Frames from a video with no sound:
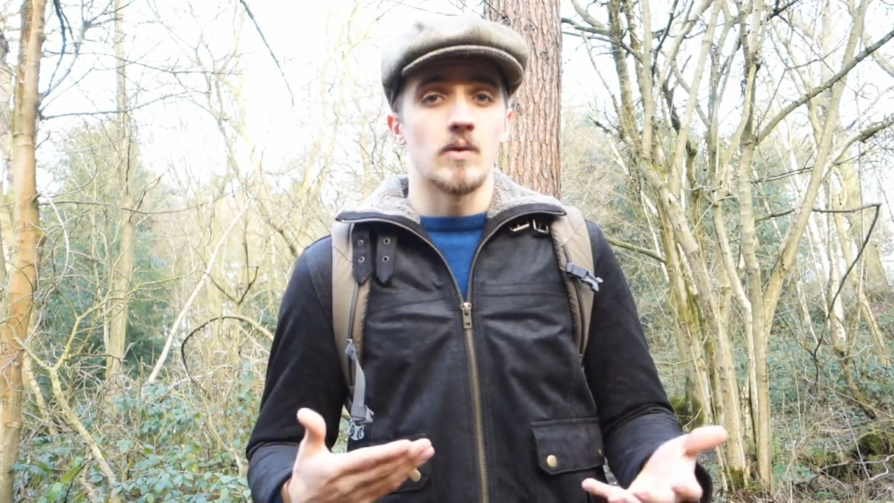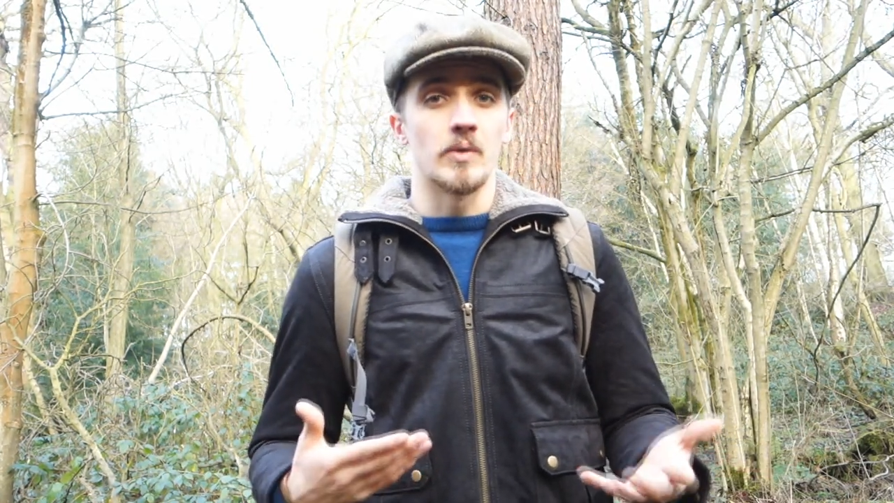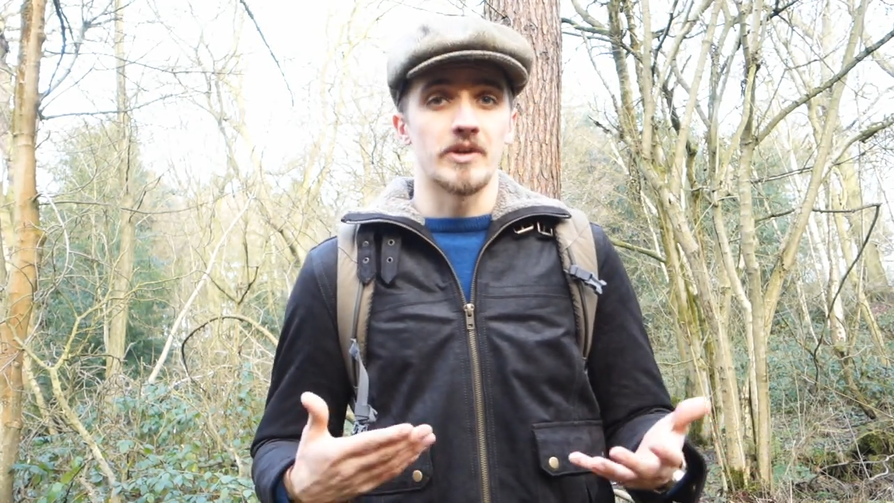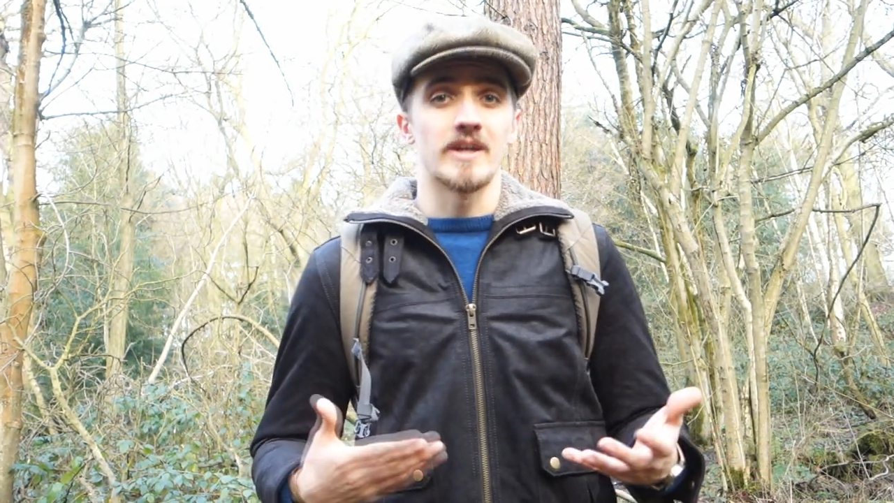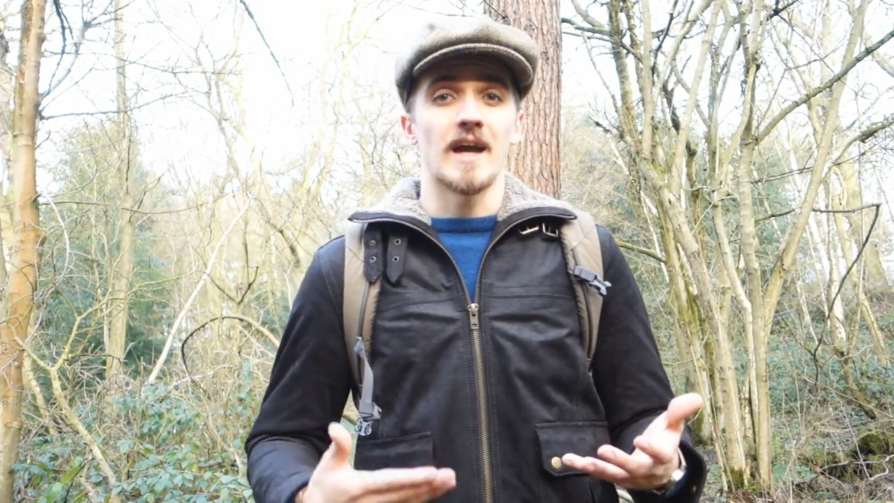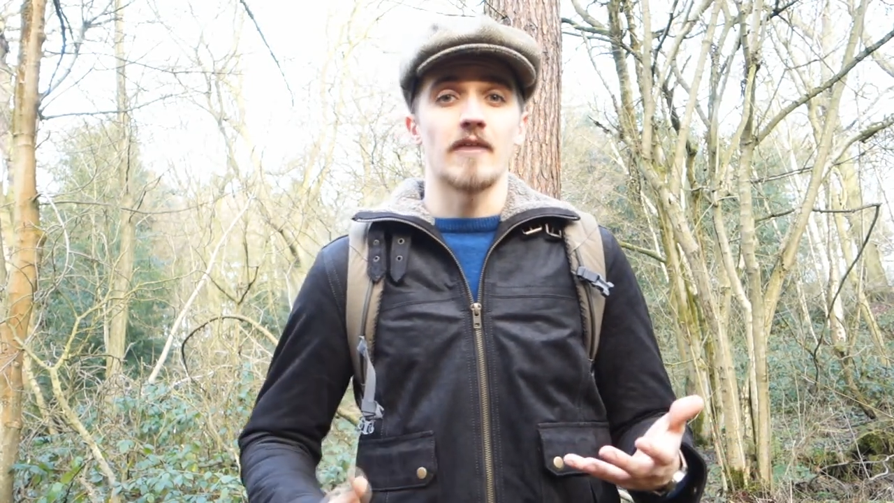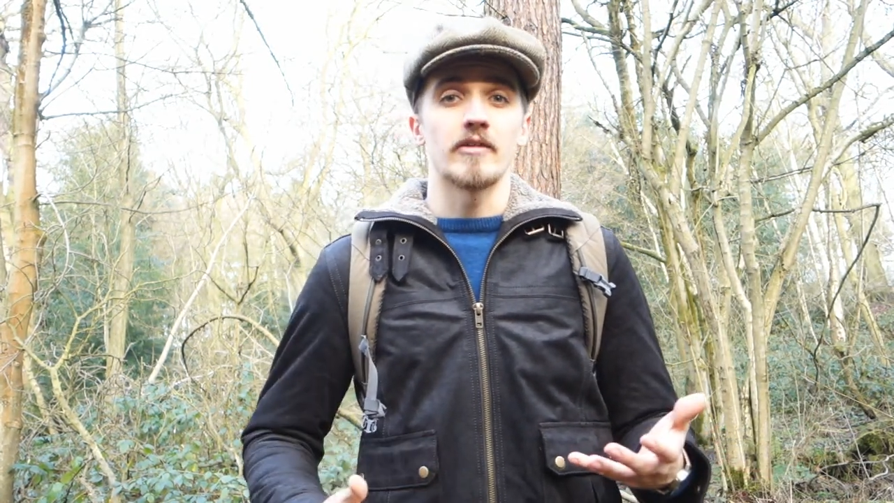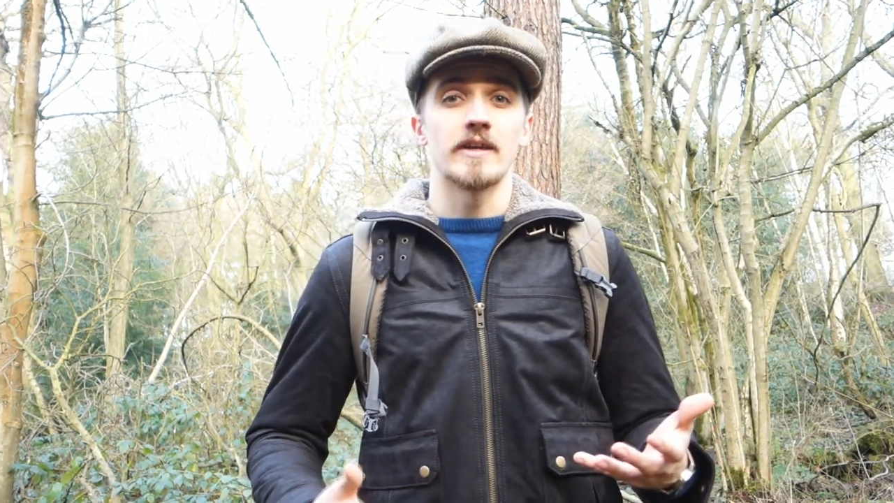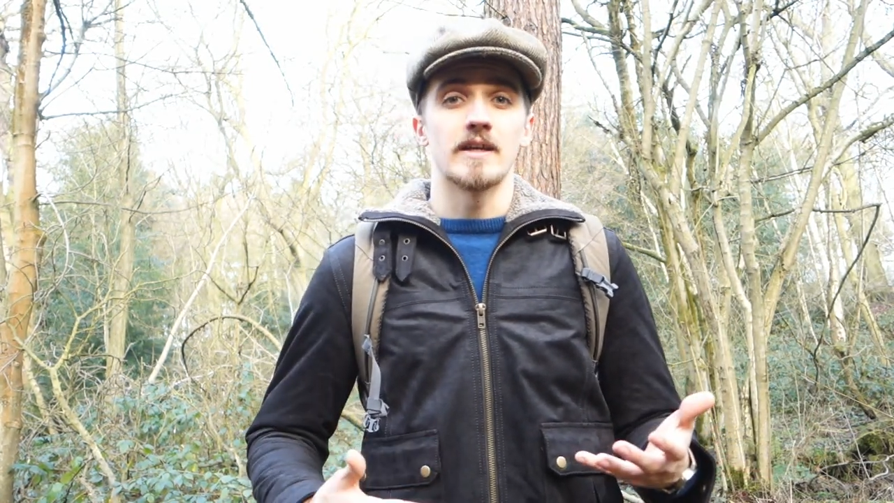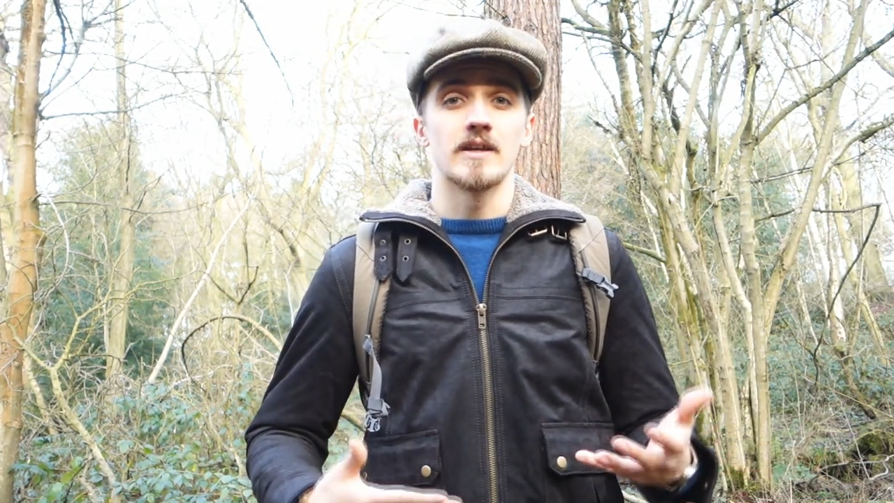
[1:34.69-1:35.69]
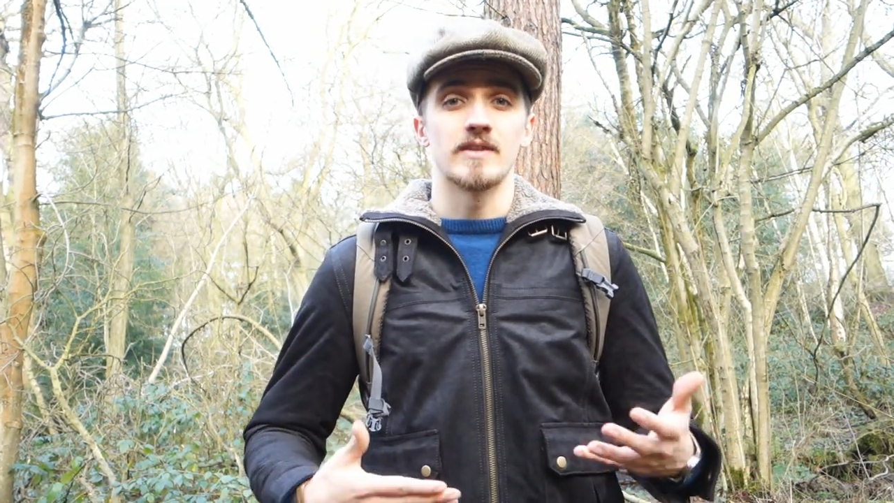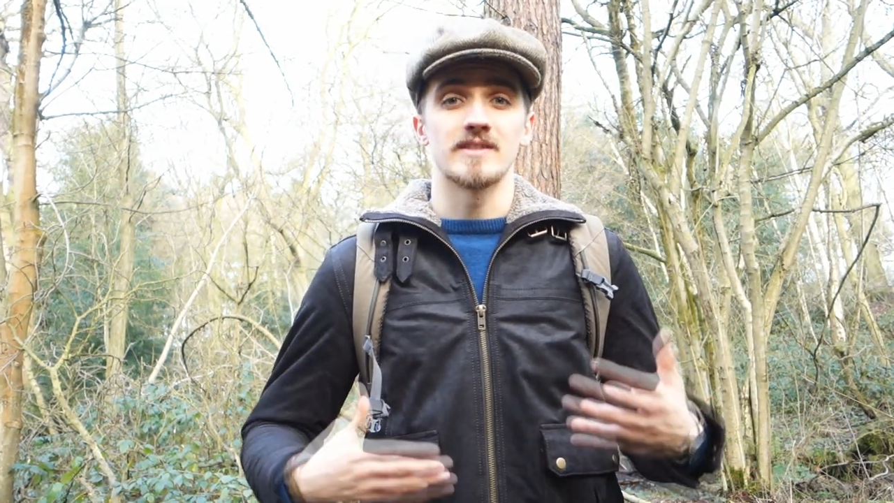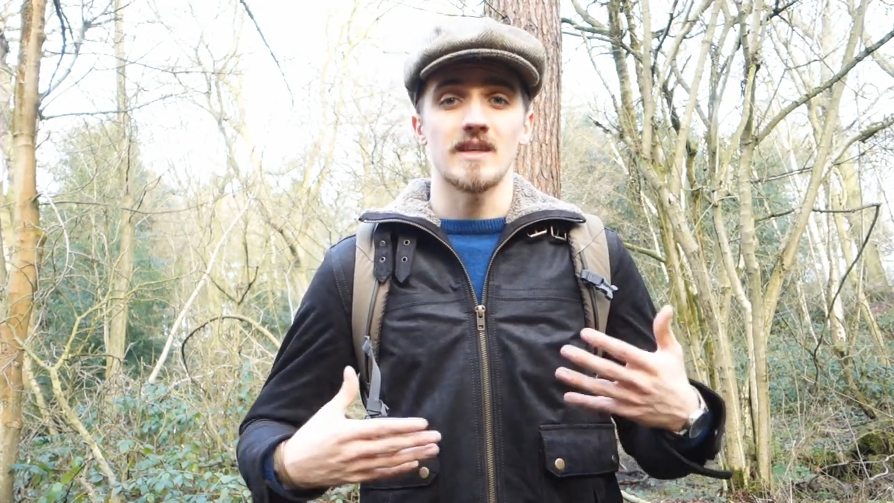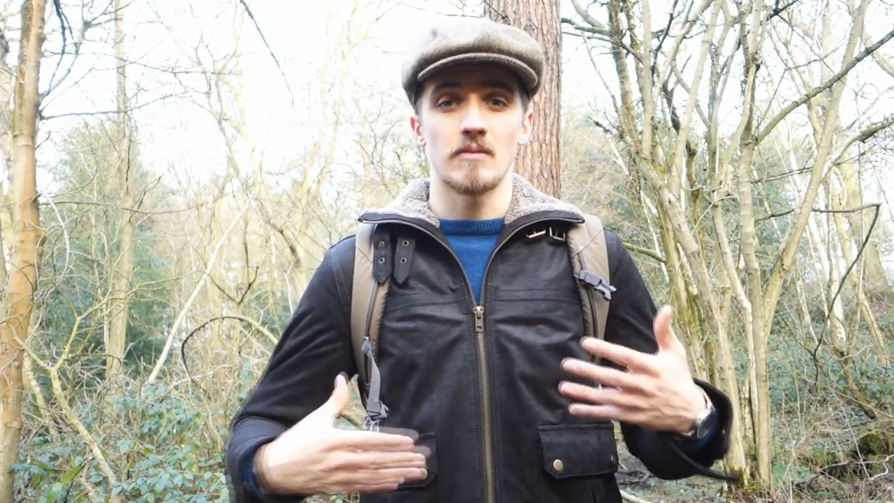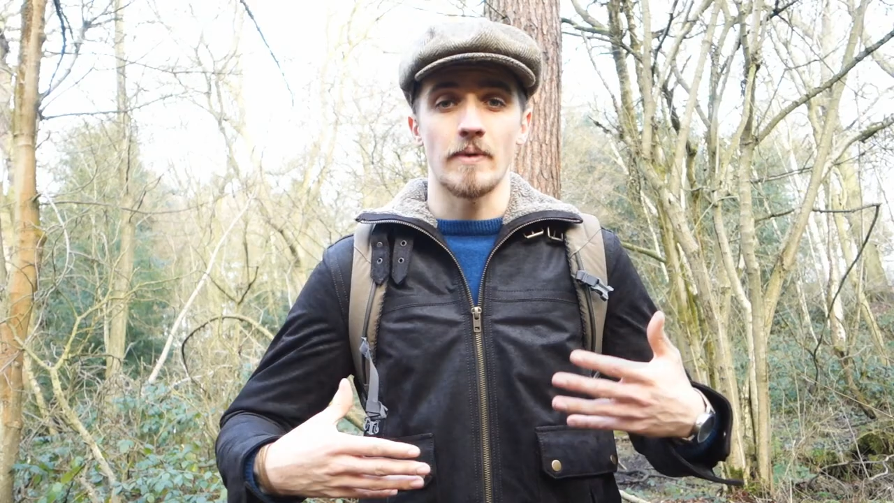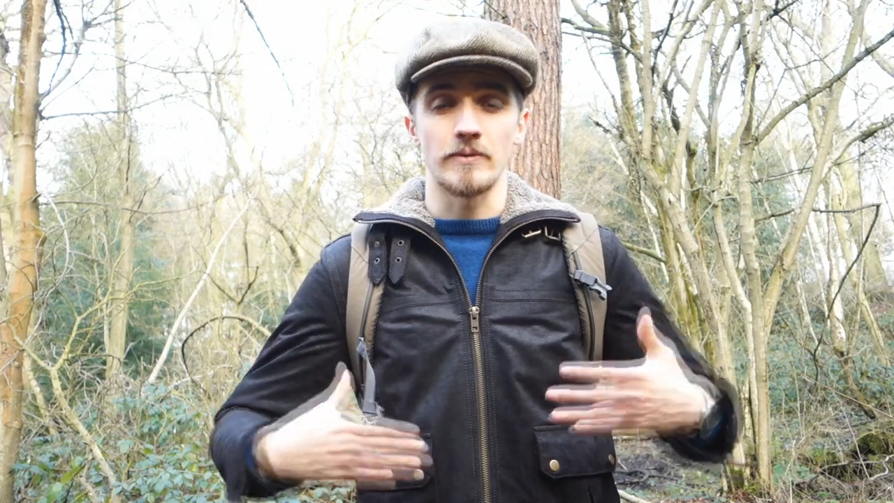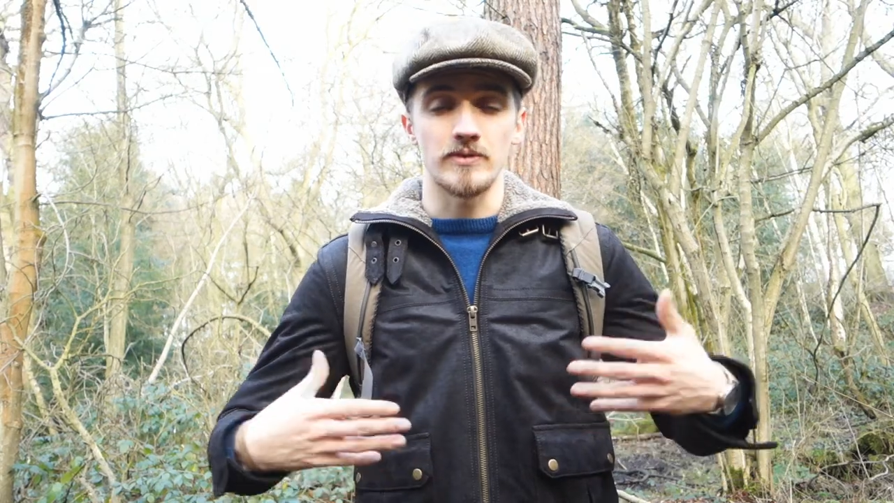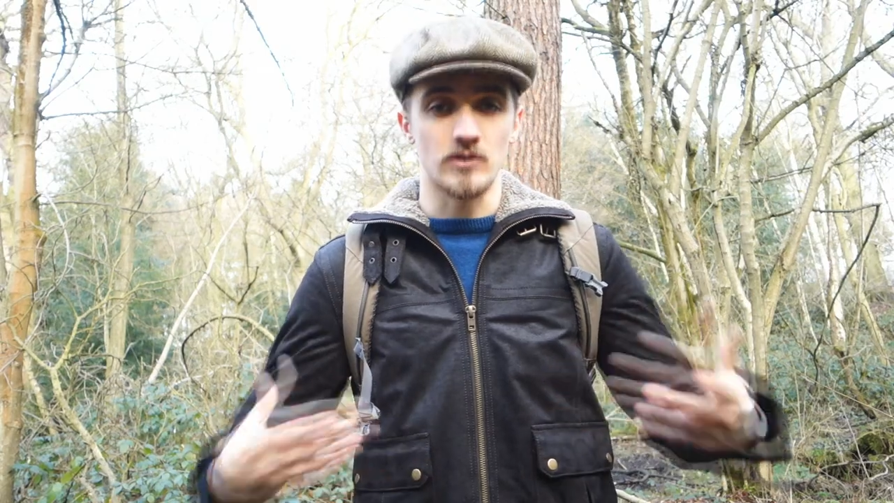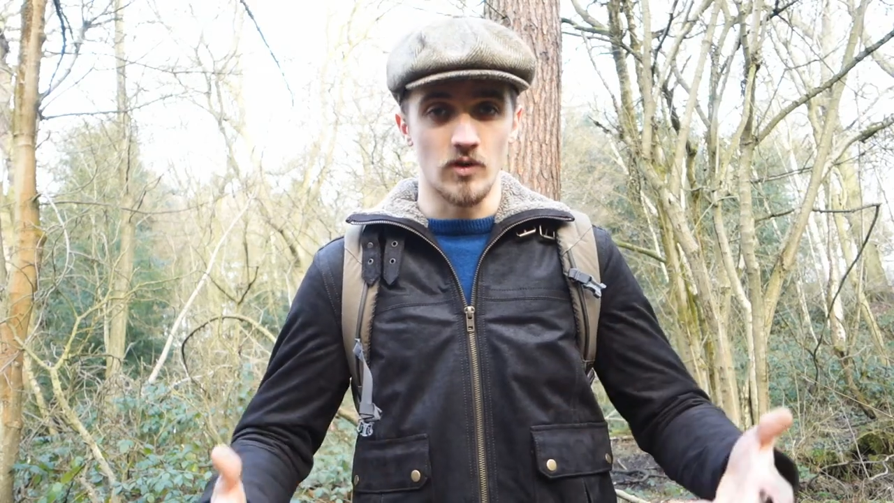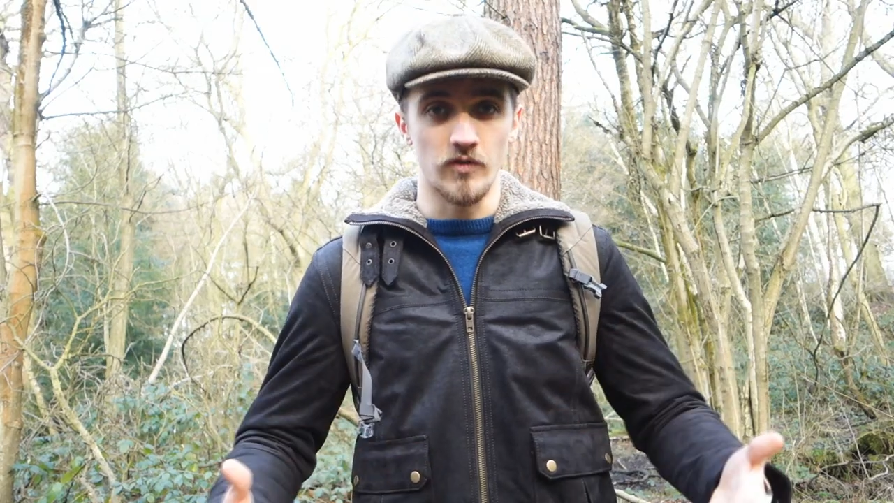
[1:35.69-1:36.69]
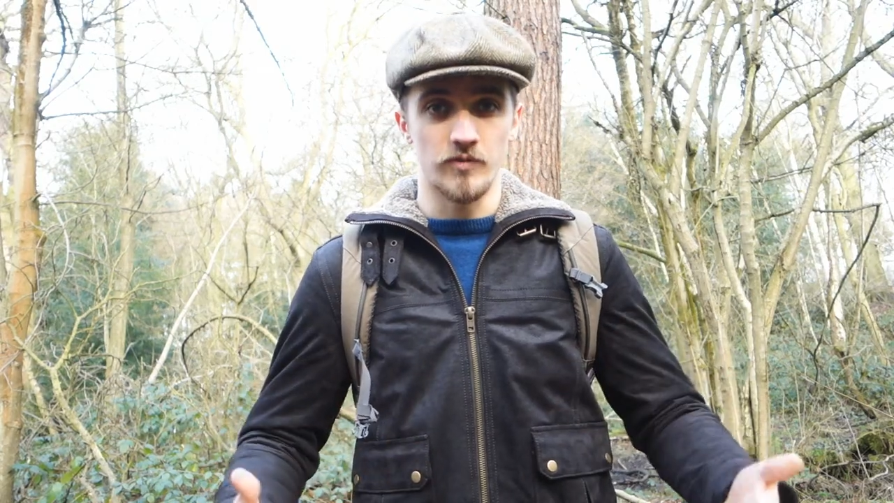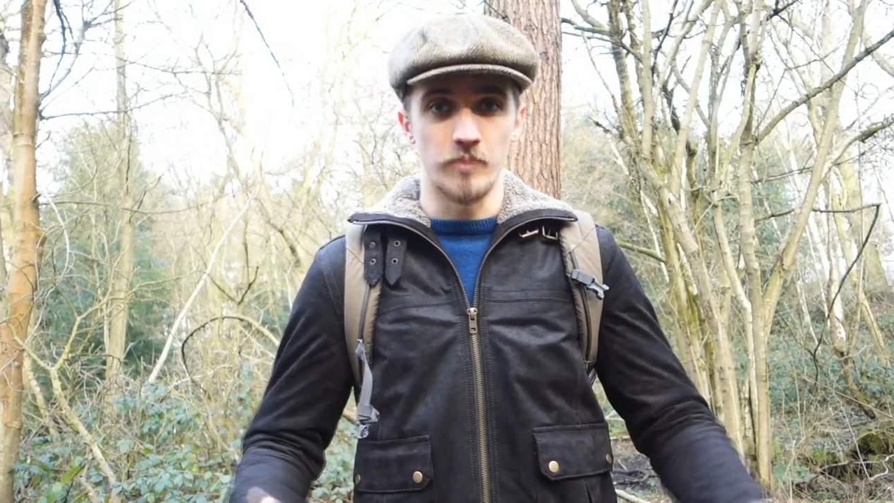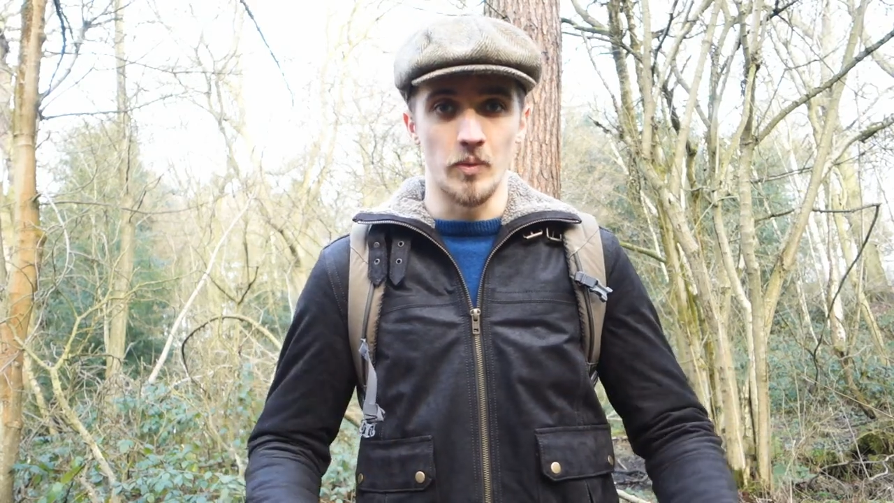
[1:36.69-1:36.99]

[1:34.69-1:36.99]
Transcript: we could carry the same amount of stuff,